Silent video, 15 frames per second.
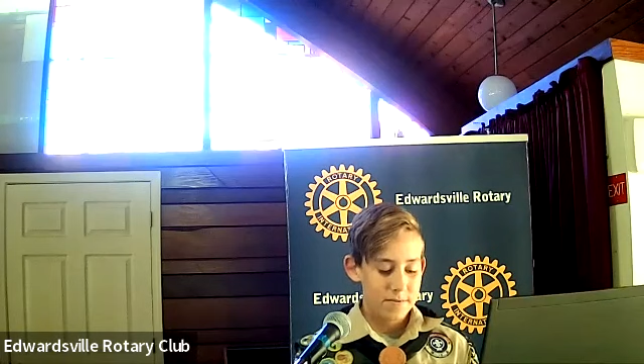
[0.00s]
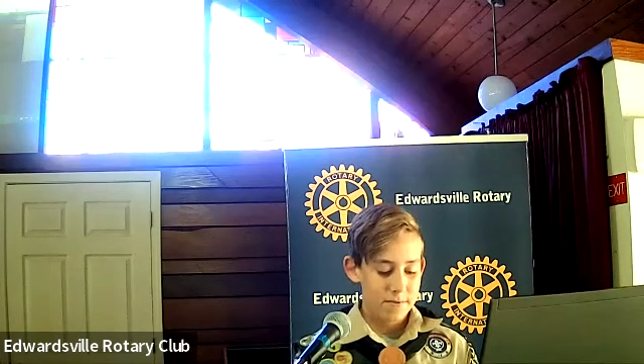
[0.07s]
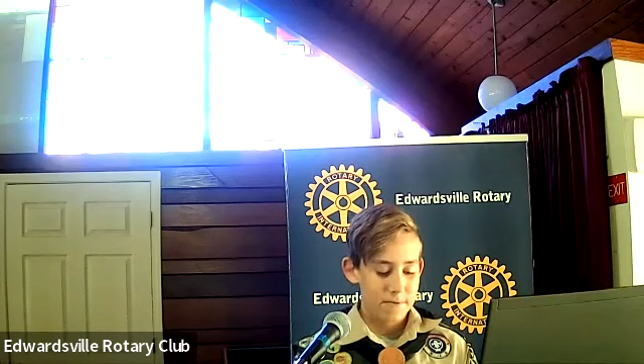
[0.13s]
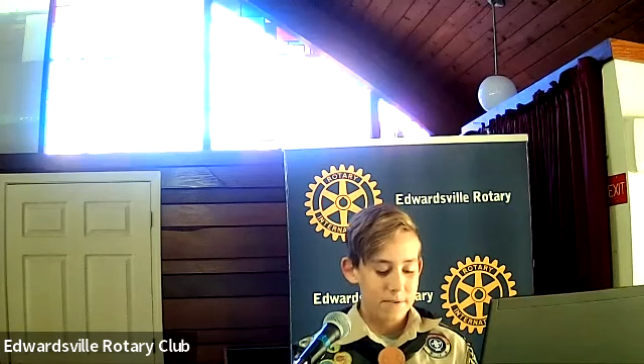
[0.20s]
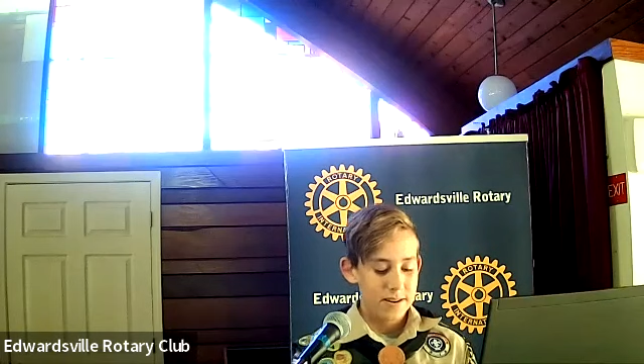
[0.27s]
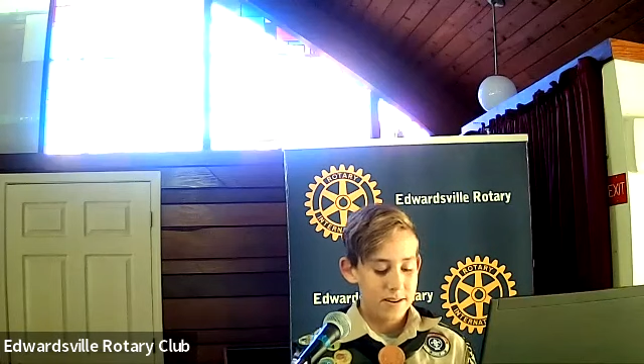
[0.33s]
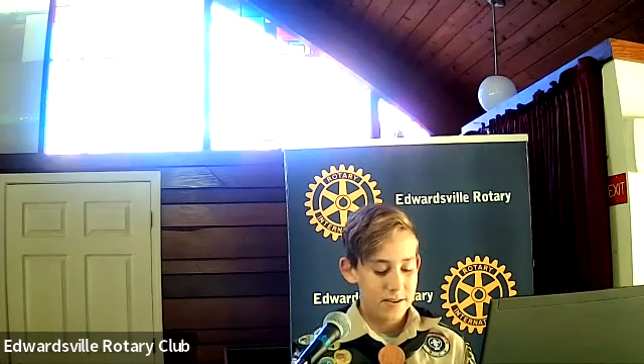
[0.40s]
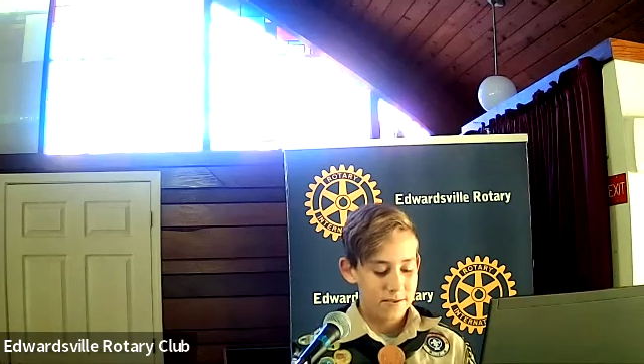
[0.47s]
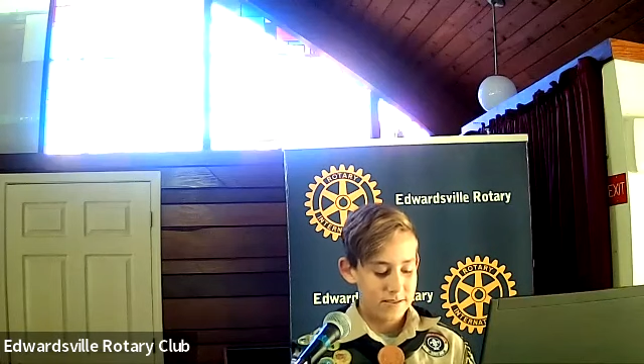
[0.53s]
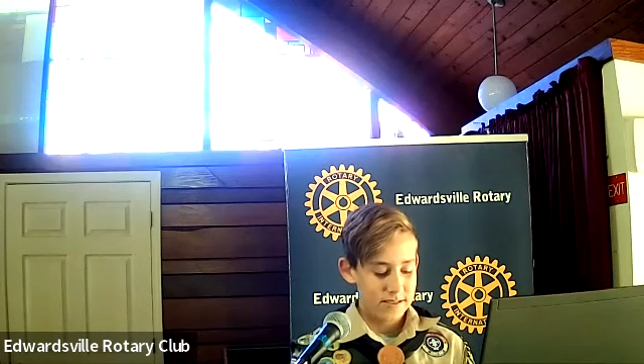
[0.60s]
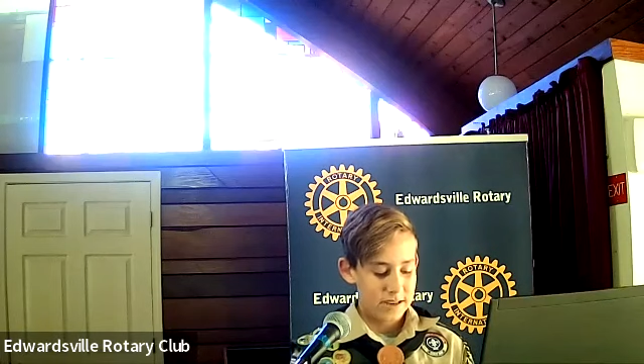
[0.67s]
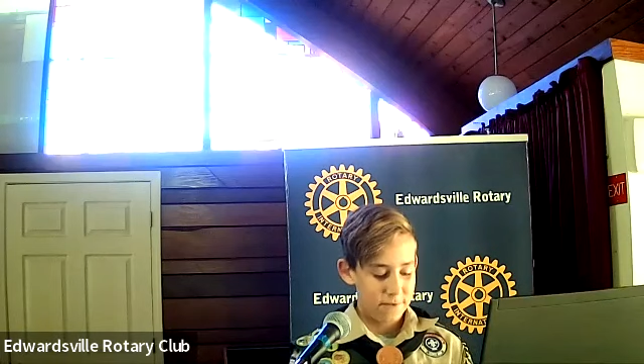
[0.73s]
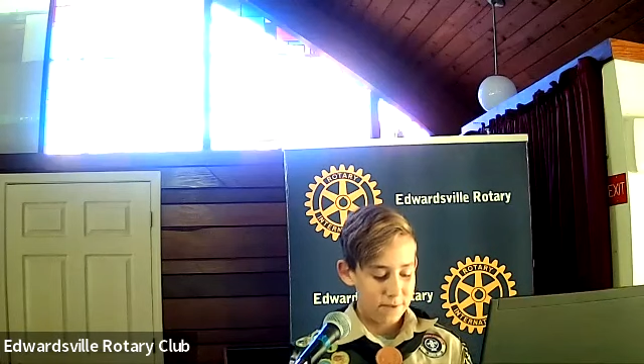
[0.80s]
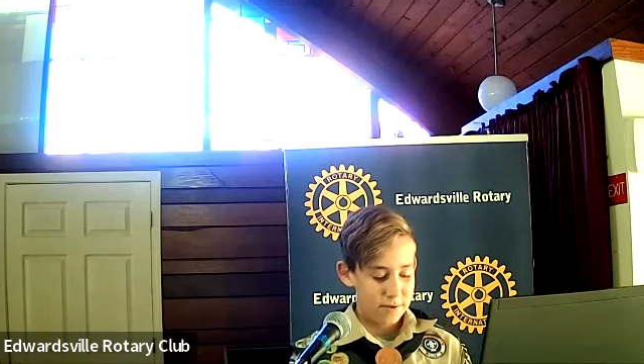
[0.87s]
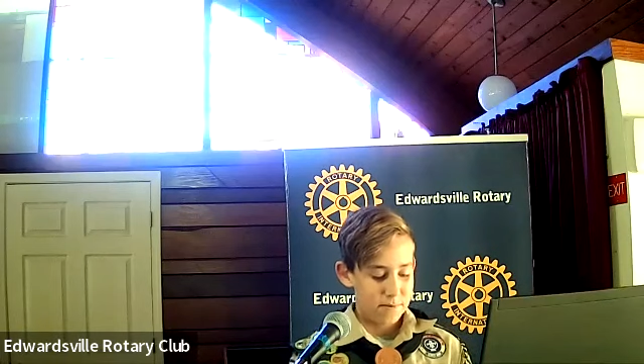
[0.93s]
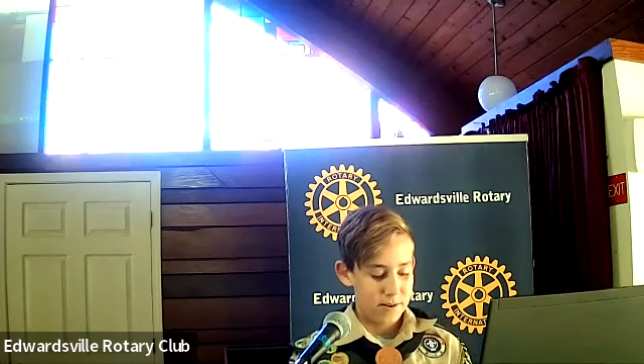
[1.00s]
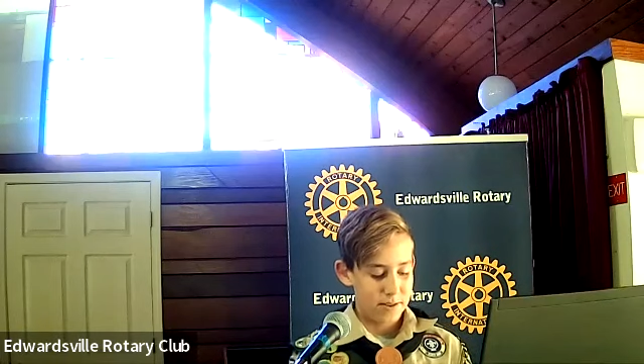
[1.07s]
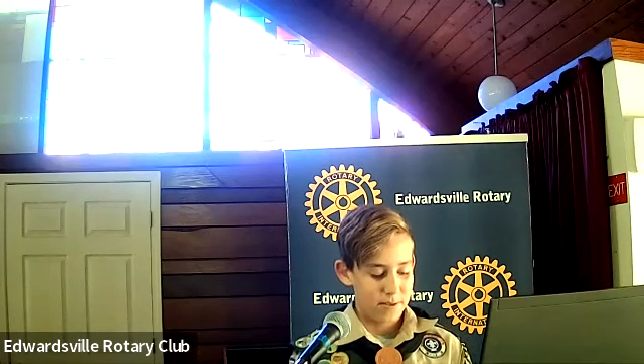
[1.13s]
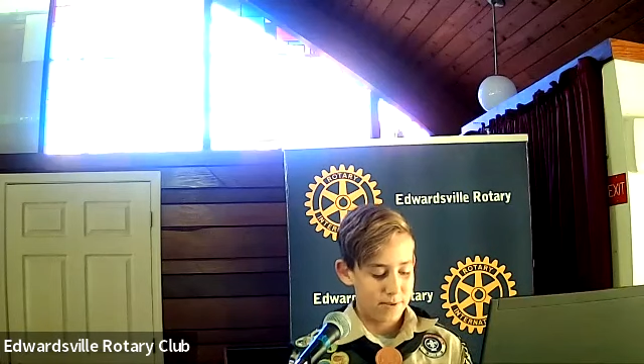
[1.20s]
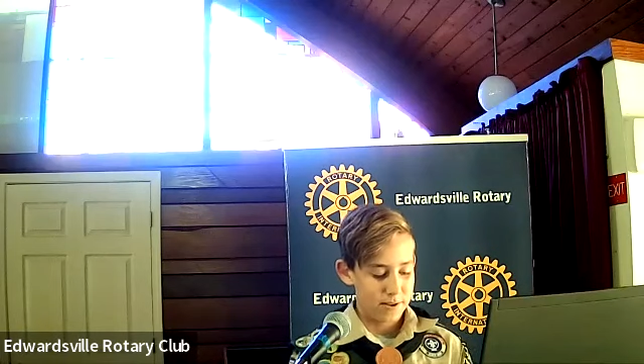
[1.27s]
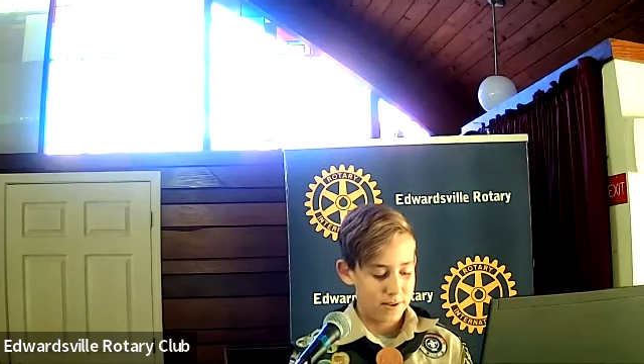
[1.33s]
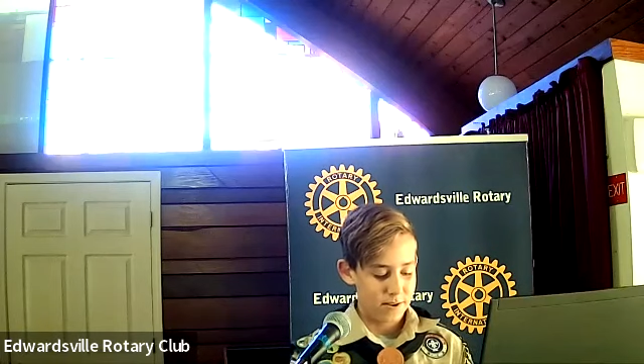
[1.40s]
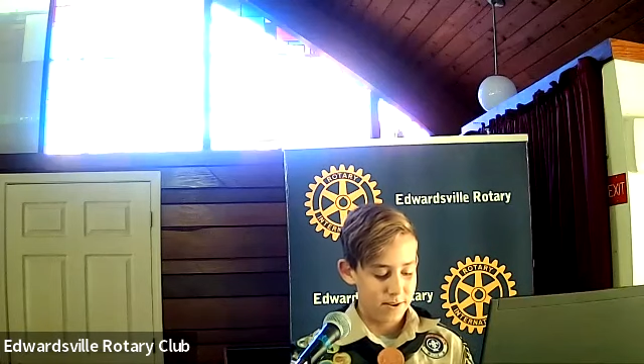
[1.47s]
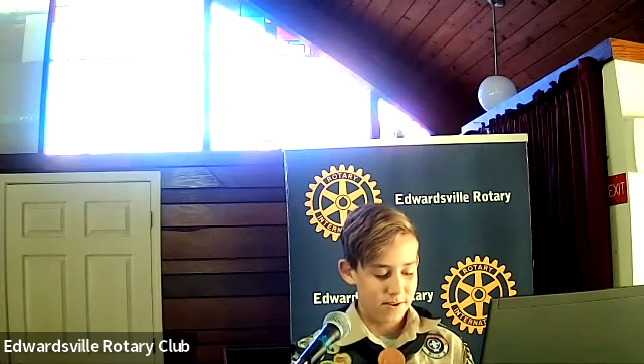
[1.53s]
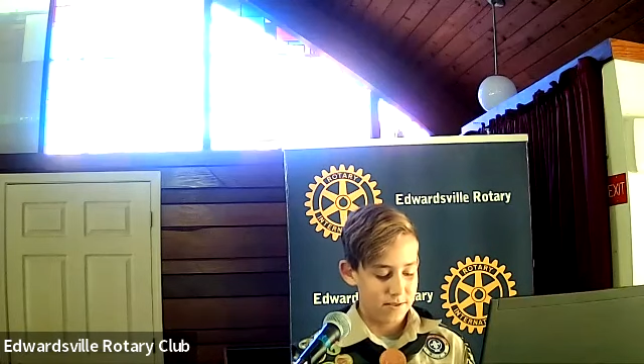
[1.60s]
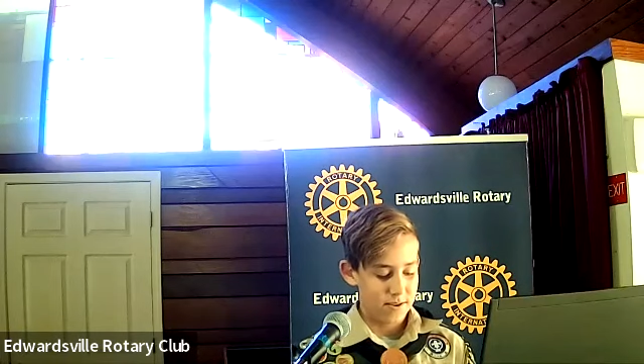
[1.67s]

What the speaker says: what we do is every month we learn